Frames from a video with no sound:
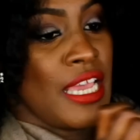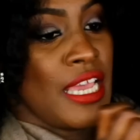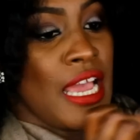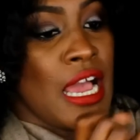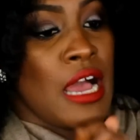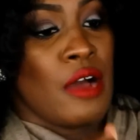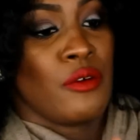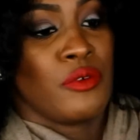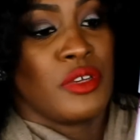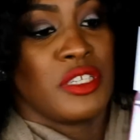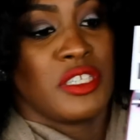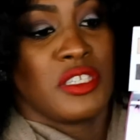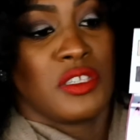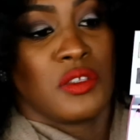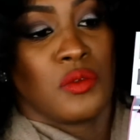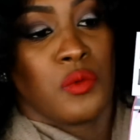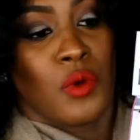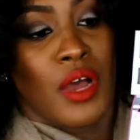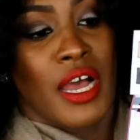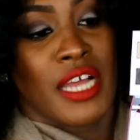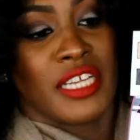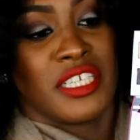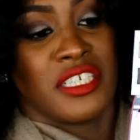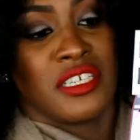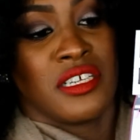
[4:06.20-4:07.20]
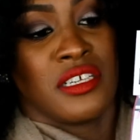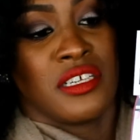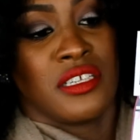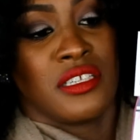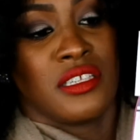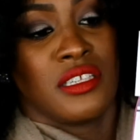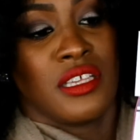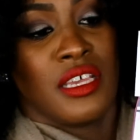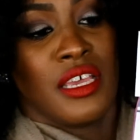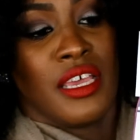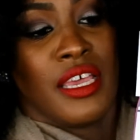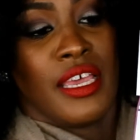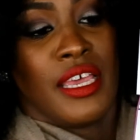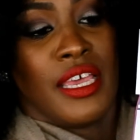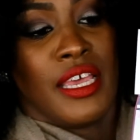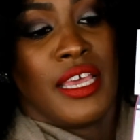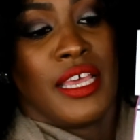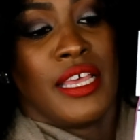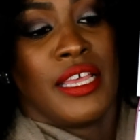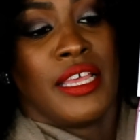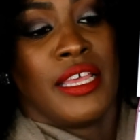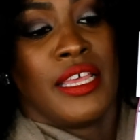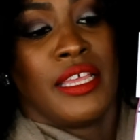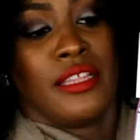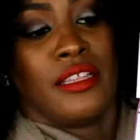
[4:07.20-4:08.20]
how it swatches.
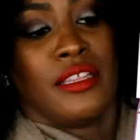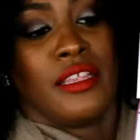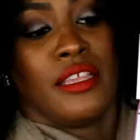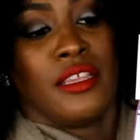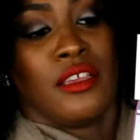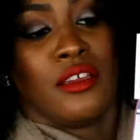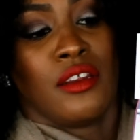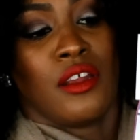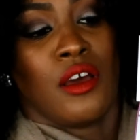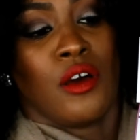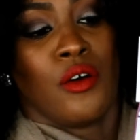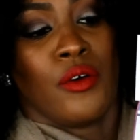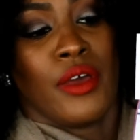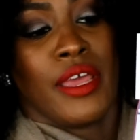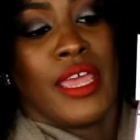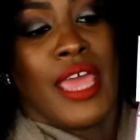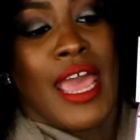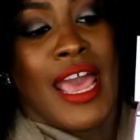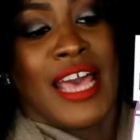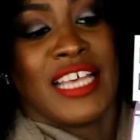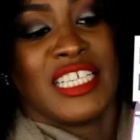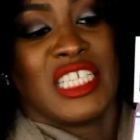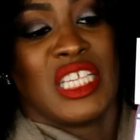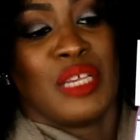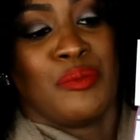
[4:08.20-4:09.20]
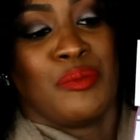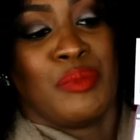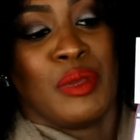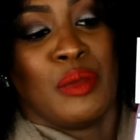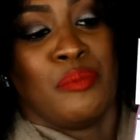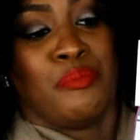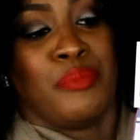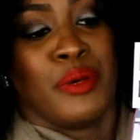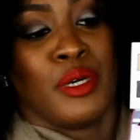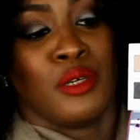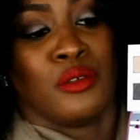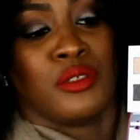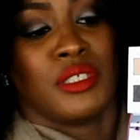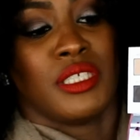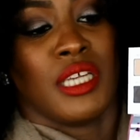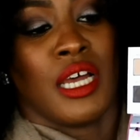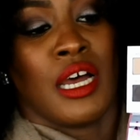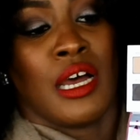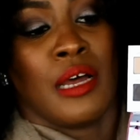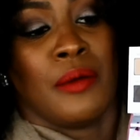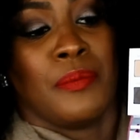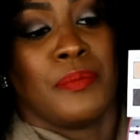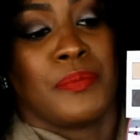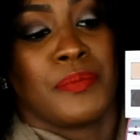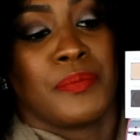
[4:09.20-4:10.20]
It, you know, it has to be built
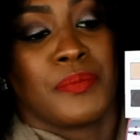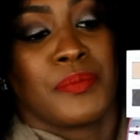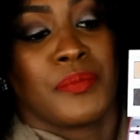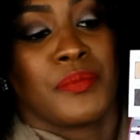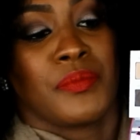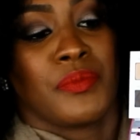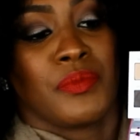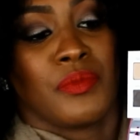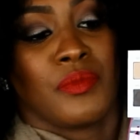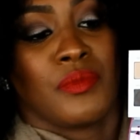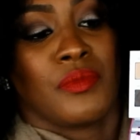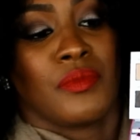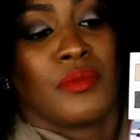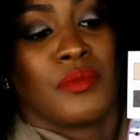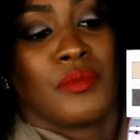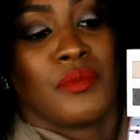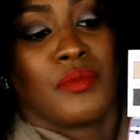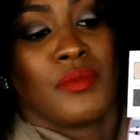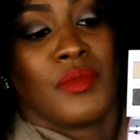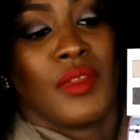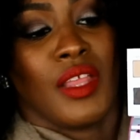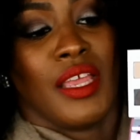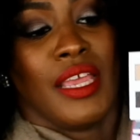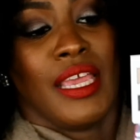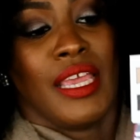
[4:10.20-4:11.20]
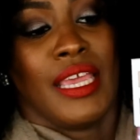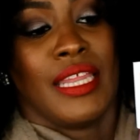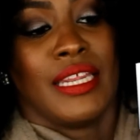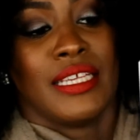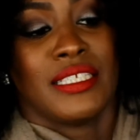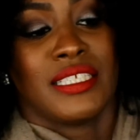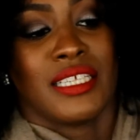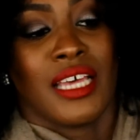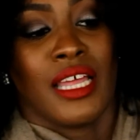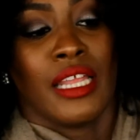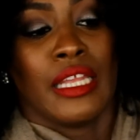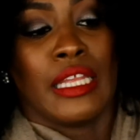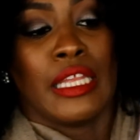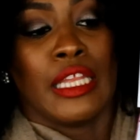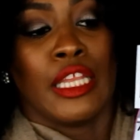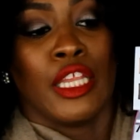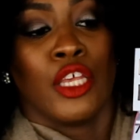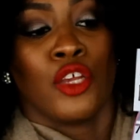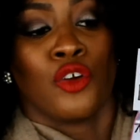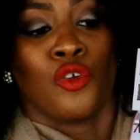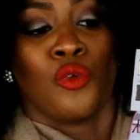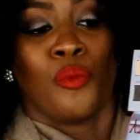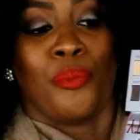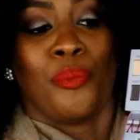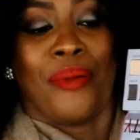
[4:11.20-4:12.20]
up and it's a
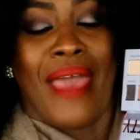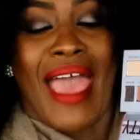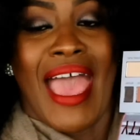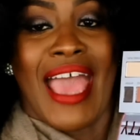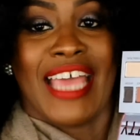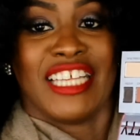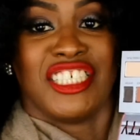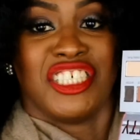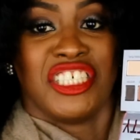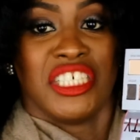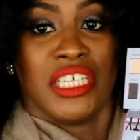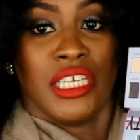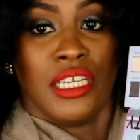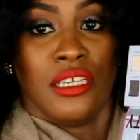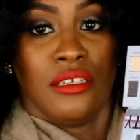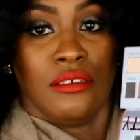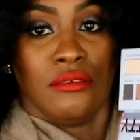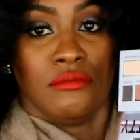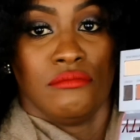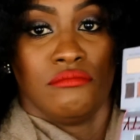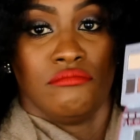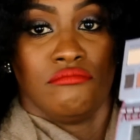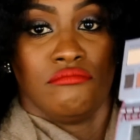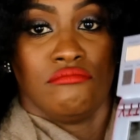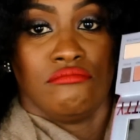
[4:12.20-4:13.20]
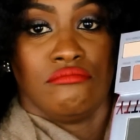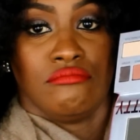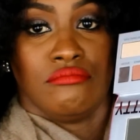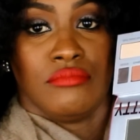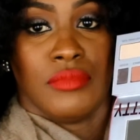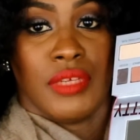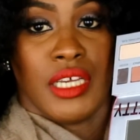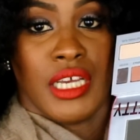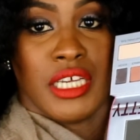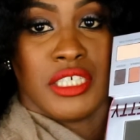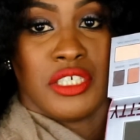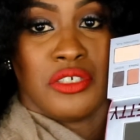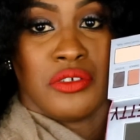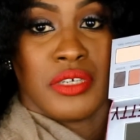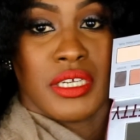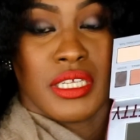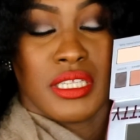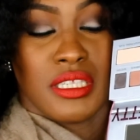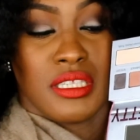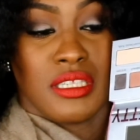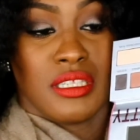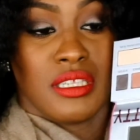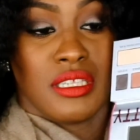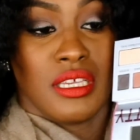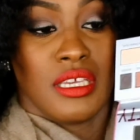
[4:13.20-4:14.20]
little patchy. As you
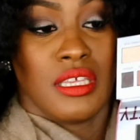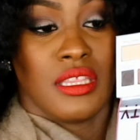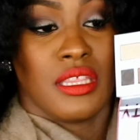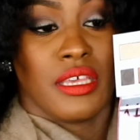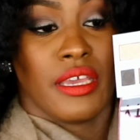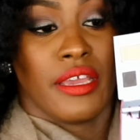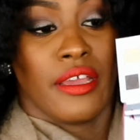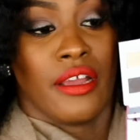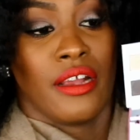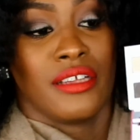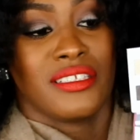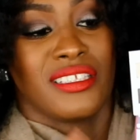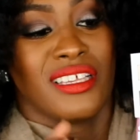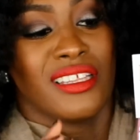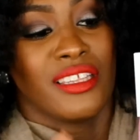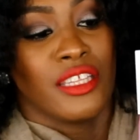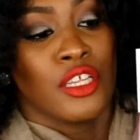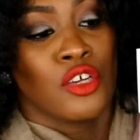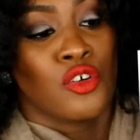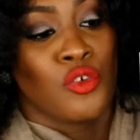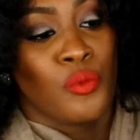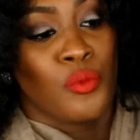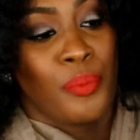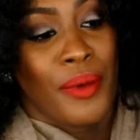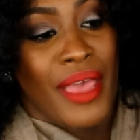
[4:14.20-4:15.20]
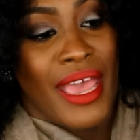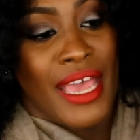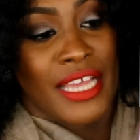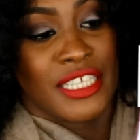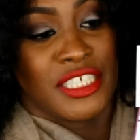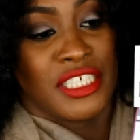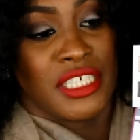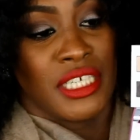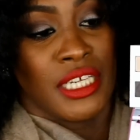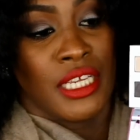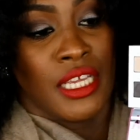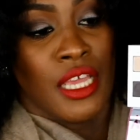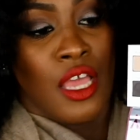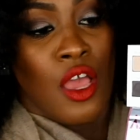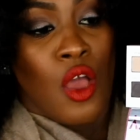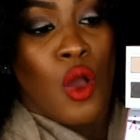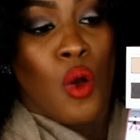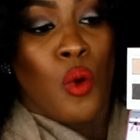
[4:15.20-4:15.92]
can see there, it's a little patchy,